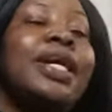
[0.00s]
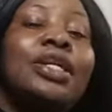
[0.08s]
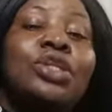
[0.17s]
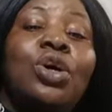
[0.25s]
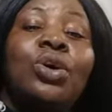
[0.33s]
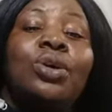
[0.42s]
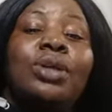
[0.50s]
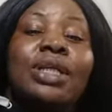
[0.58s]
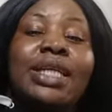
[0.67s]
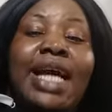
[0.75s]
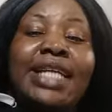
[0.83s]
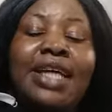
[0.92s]
So,
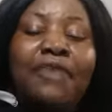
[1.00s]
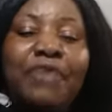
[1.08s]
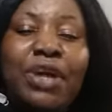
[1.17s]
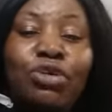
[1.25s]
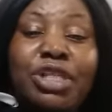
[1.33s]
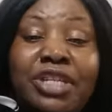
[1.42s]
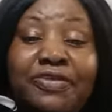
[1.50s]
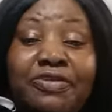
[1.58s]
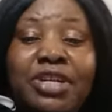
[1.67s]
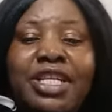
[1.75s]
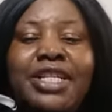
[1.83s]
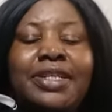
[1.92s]
I can venu
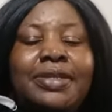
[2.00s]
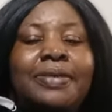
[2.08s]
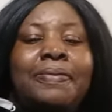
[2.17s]
defuni.